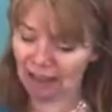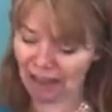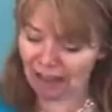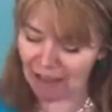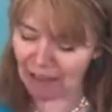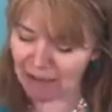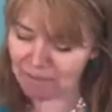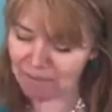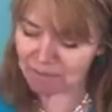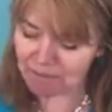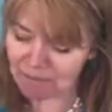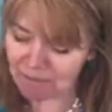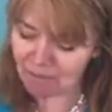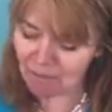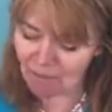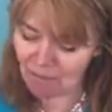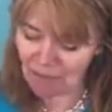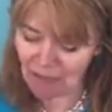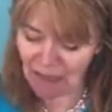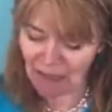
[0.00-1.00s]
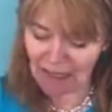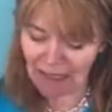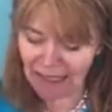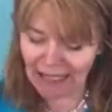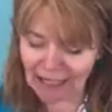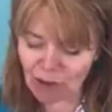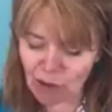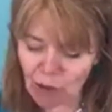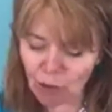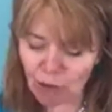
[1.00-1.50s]

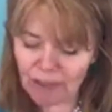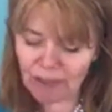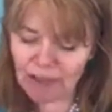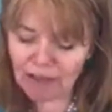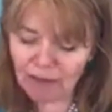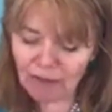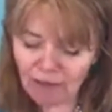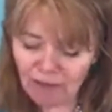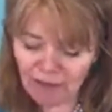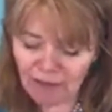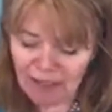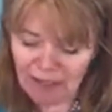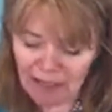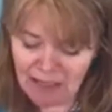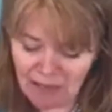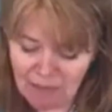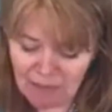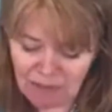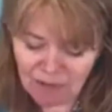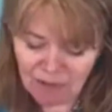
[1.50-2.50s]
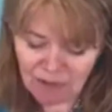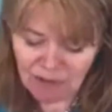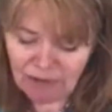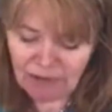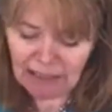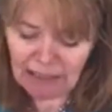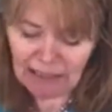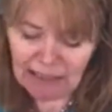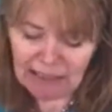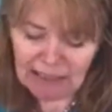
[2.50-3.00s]
And talking of, I've just
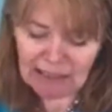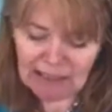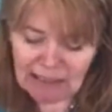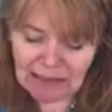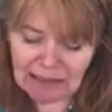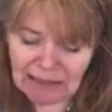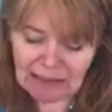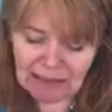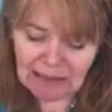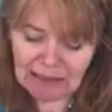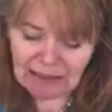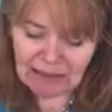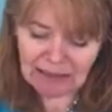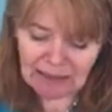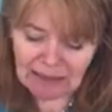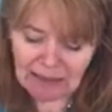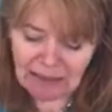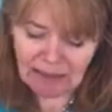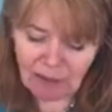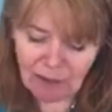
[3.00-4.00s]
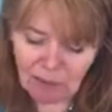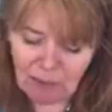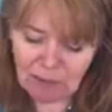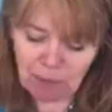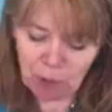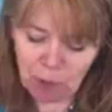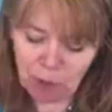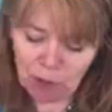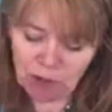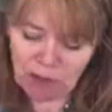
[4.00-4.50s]
realised I've got my
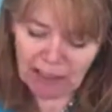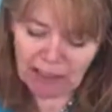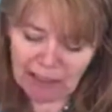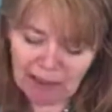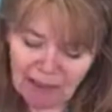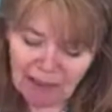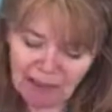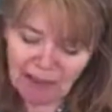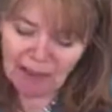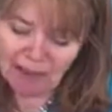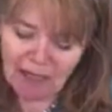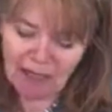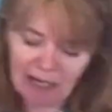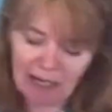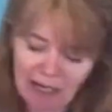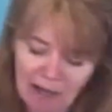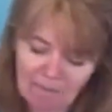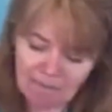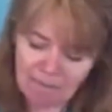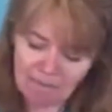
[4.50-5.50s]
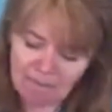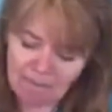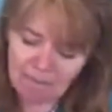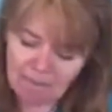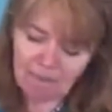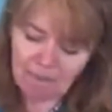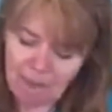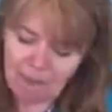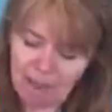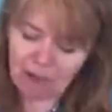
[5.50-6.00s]
book under here.
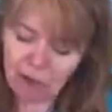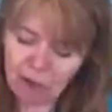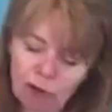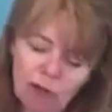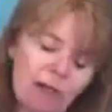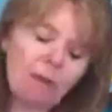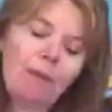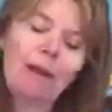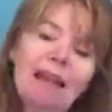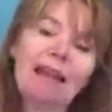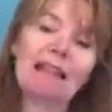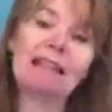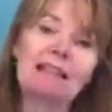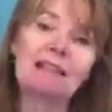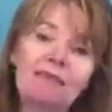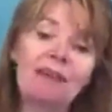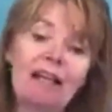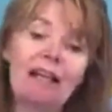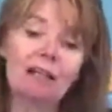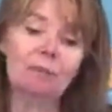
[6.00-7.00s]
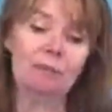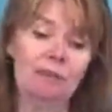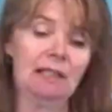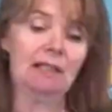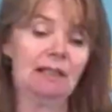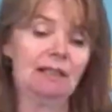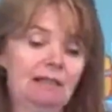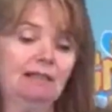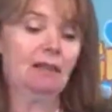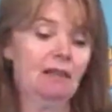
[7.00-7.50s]
Talking about the
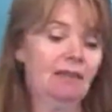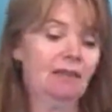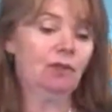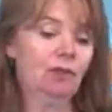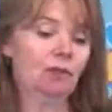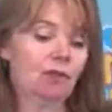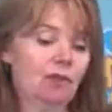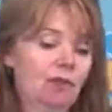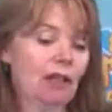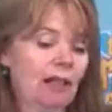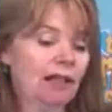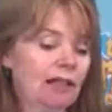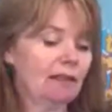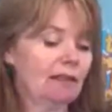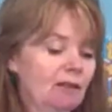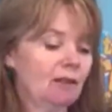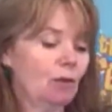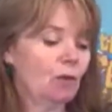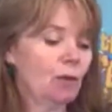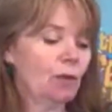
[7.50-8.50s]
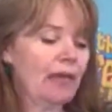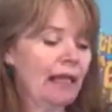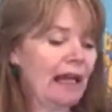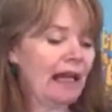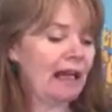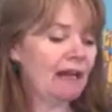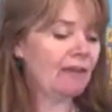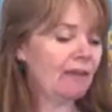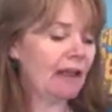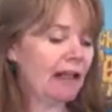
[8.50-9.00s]
development of your child, we
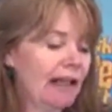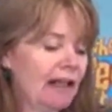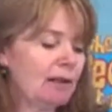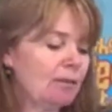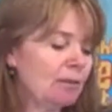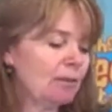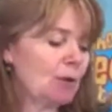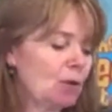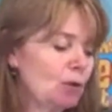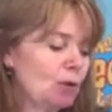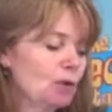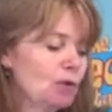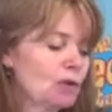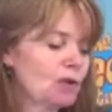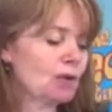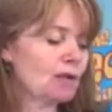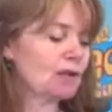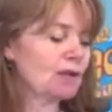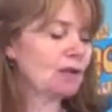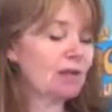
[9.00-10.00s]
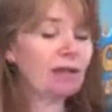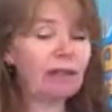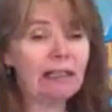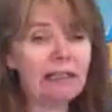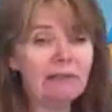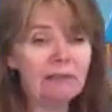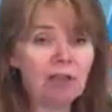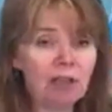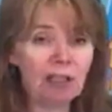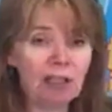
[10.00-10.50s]
have a gorgeous
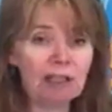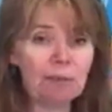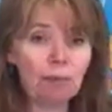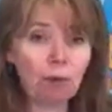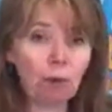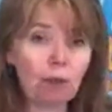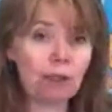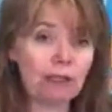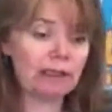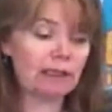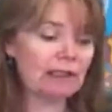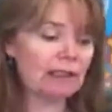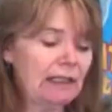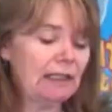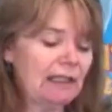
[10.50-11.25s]
creative journey booklet